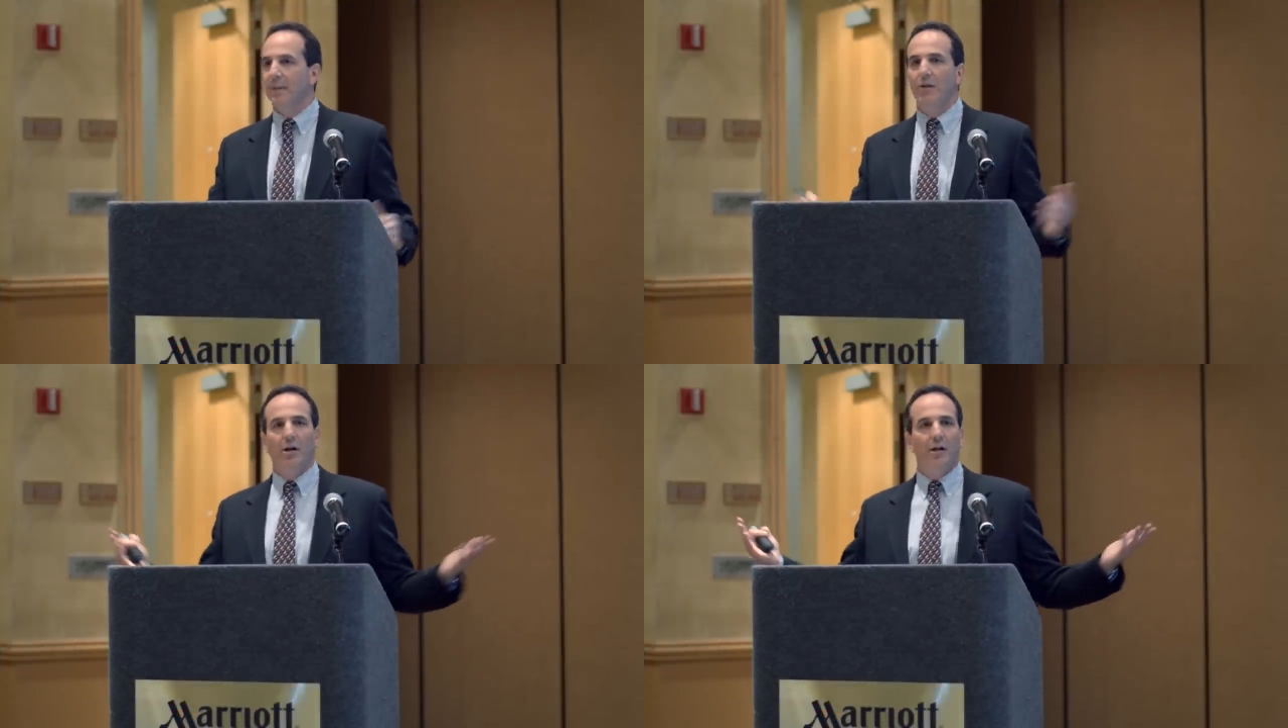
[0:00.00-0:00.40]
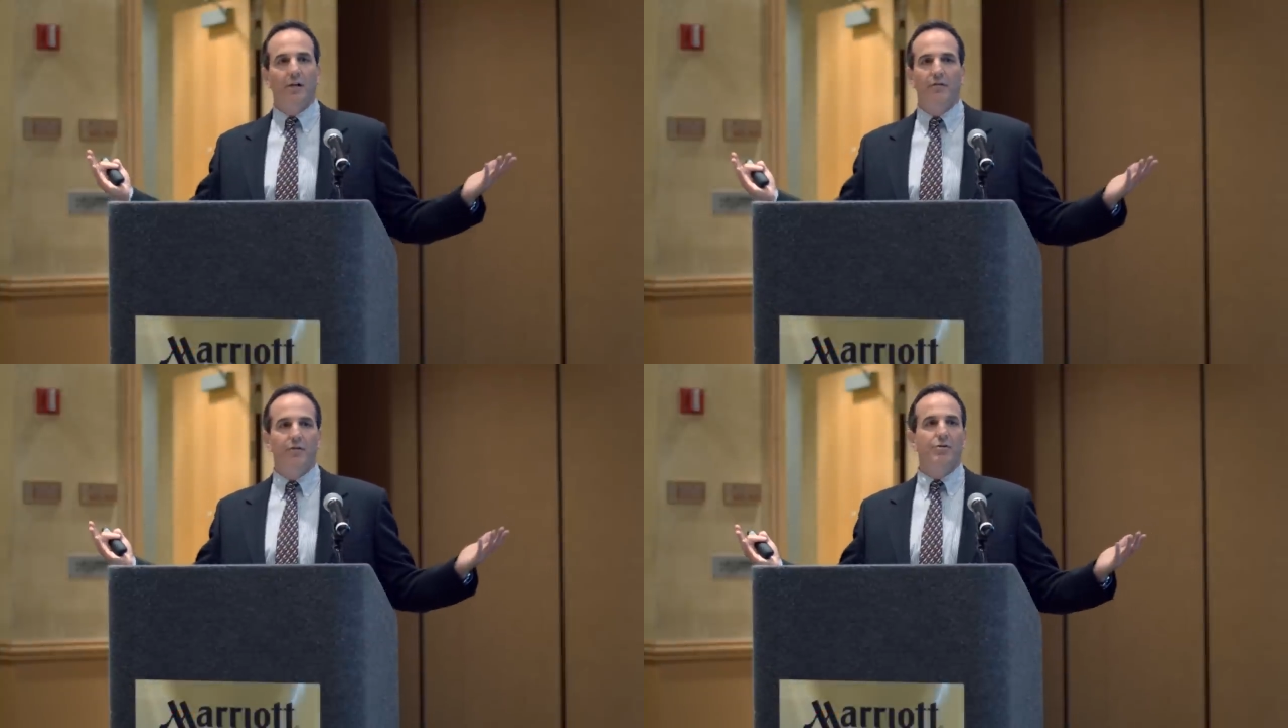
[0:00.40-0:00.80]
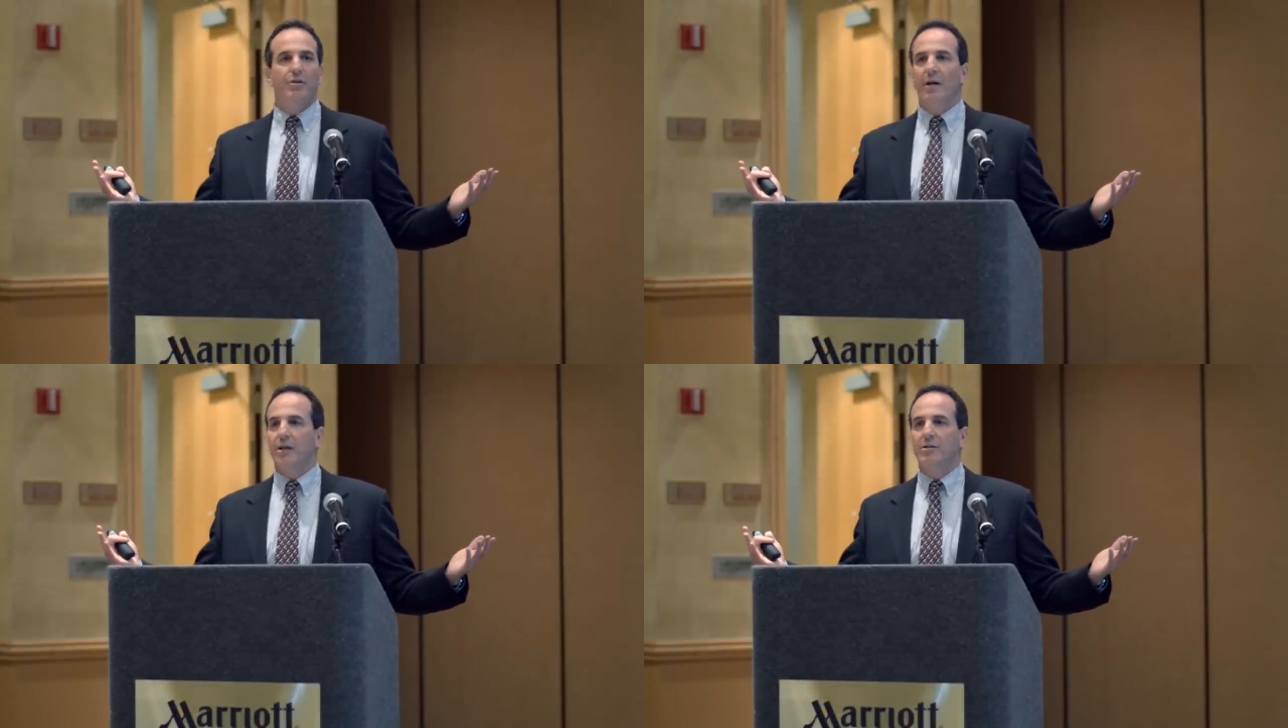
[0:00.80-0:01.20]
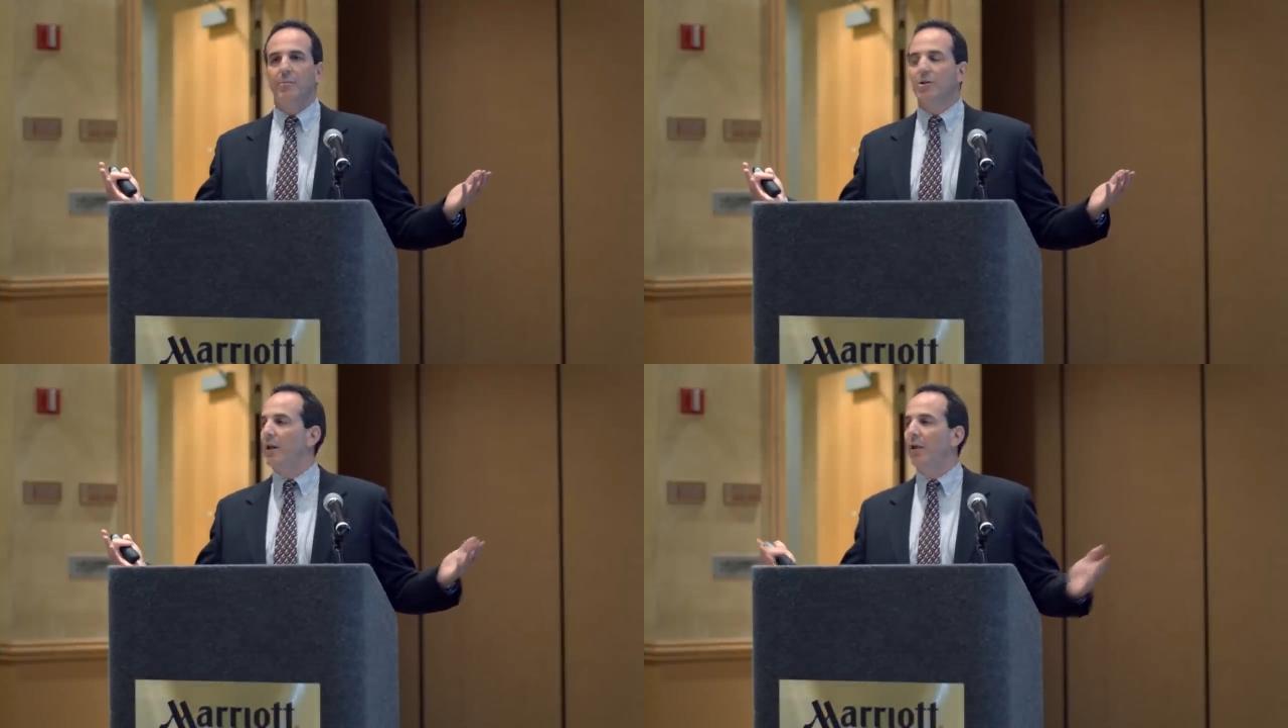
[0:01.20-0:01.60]
you're going to confuse your
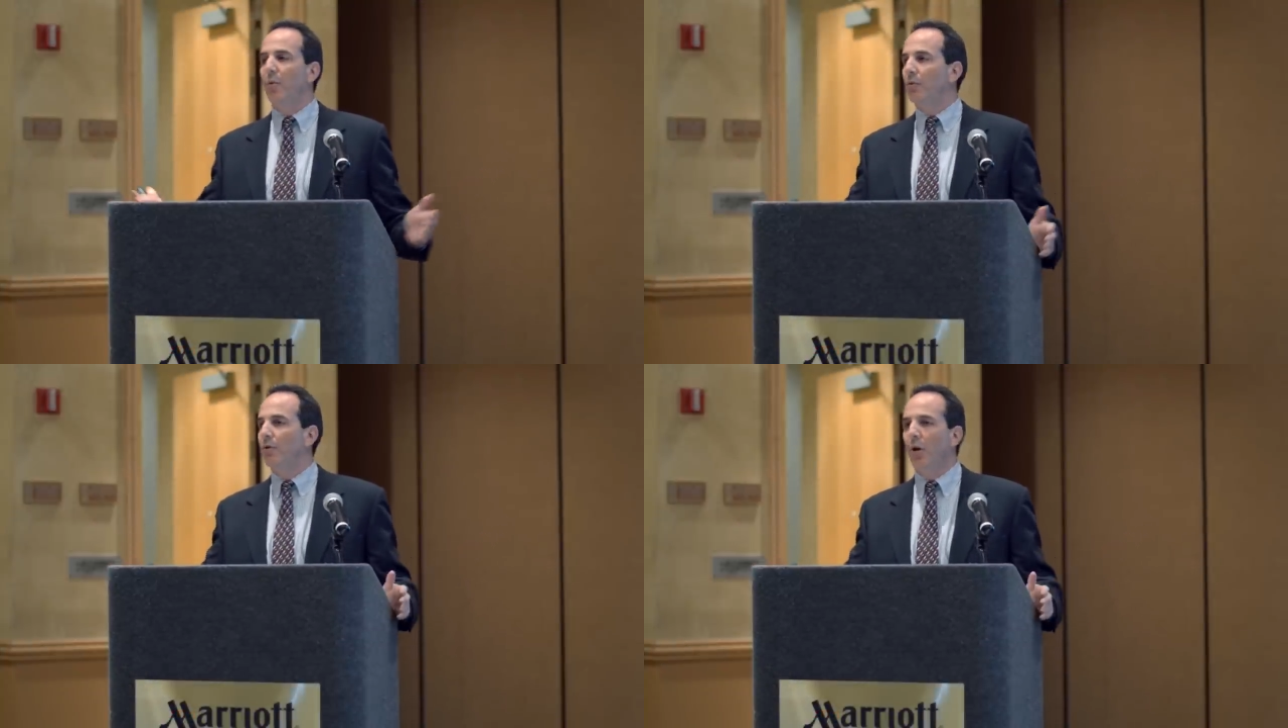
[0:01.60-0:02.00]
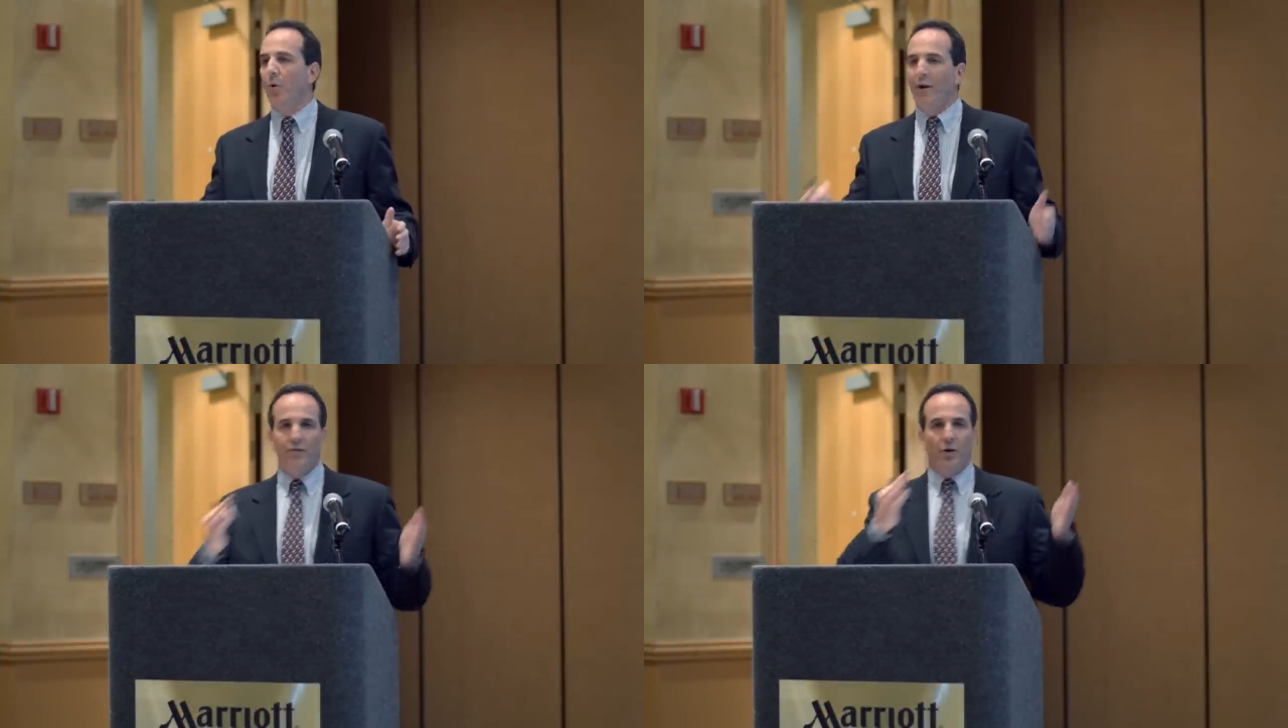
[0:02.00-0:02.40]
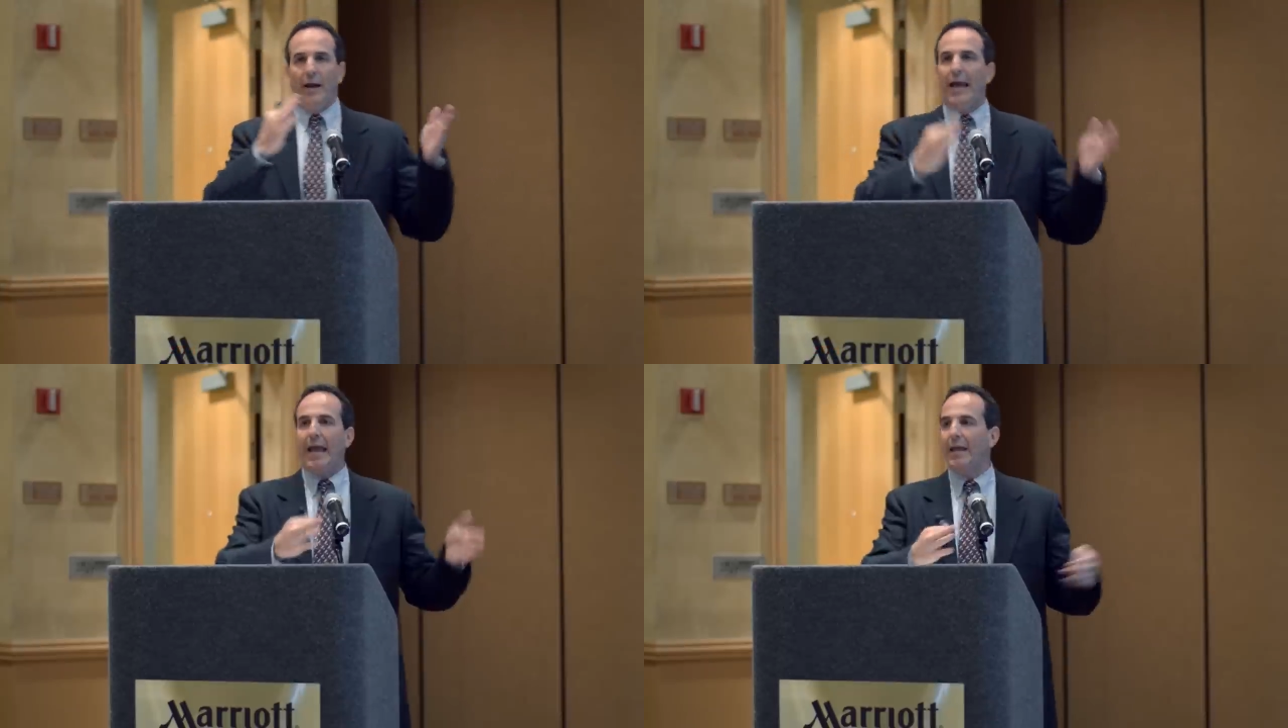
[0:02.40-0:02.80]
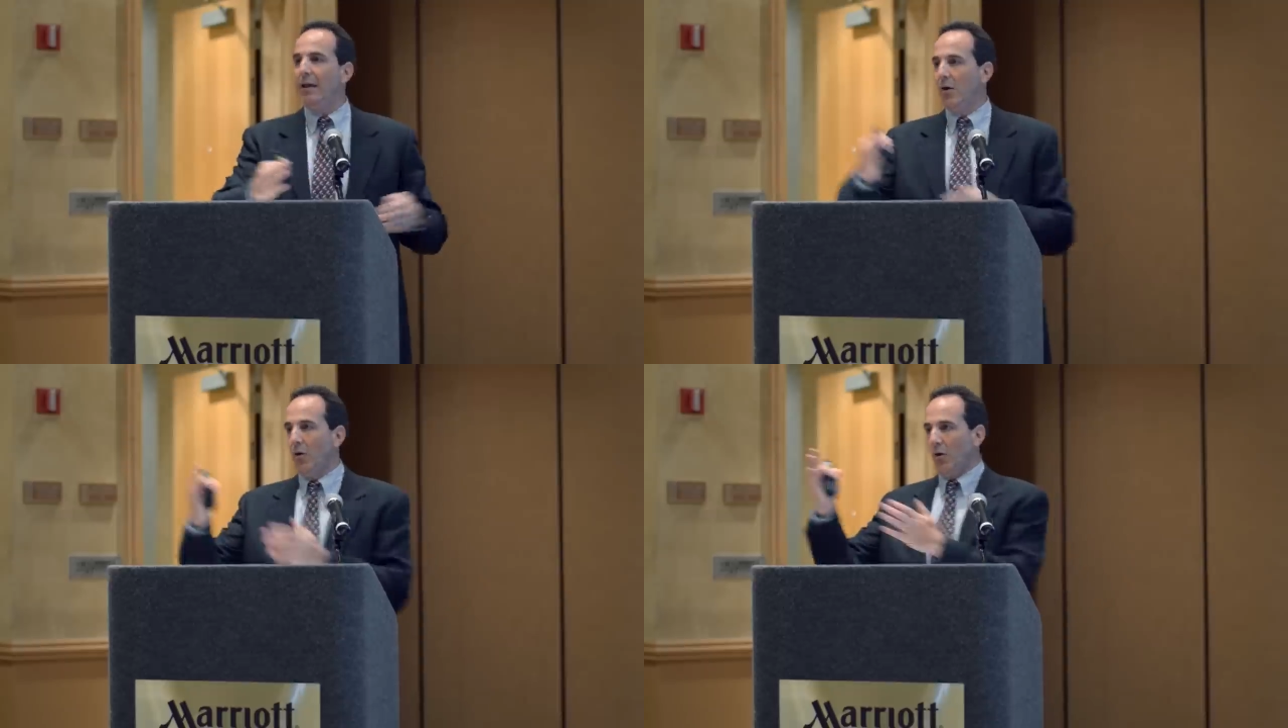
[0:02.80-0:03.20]
customers and they won't know if you're
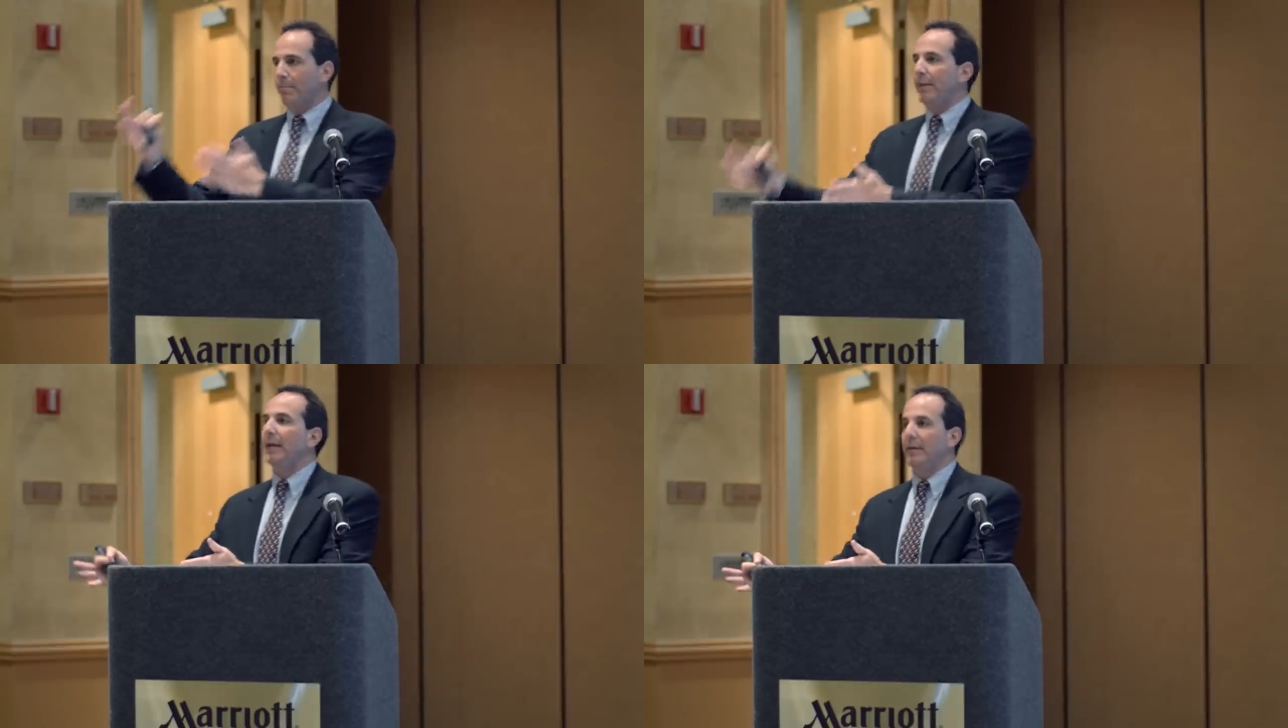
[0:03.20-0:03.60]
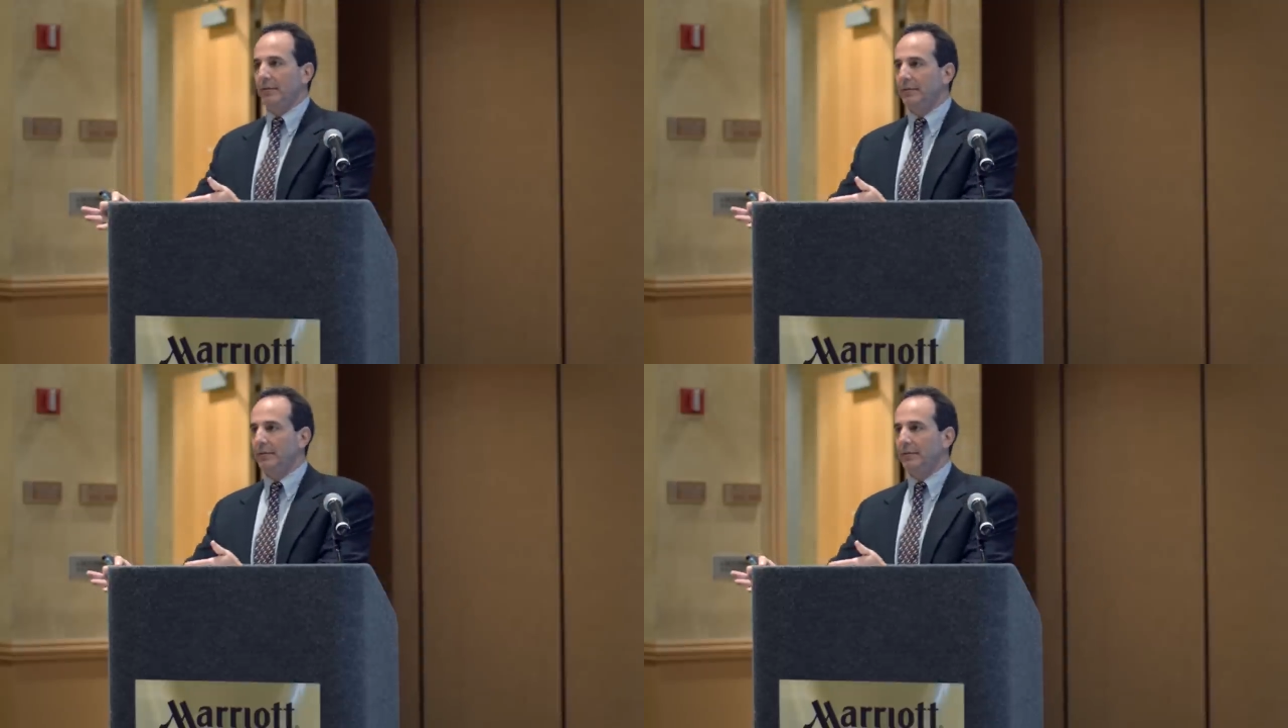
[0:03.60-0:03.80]
A or B.